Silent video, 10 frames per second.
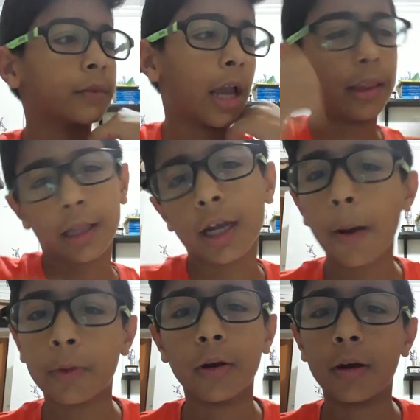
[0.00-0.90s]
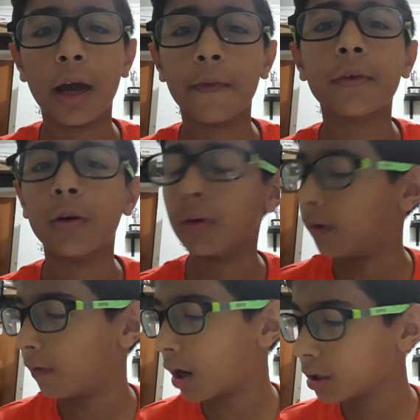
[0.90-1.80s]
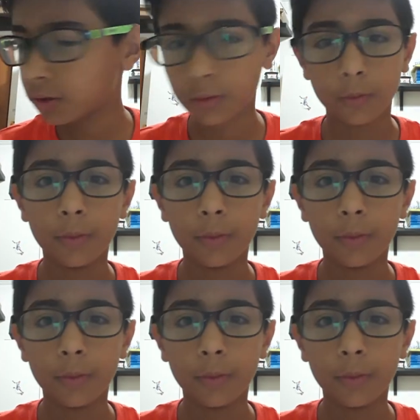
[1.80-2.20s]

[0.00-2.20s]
I think I'm gonna have coronavirus.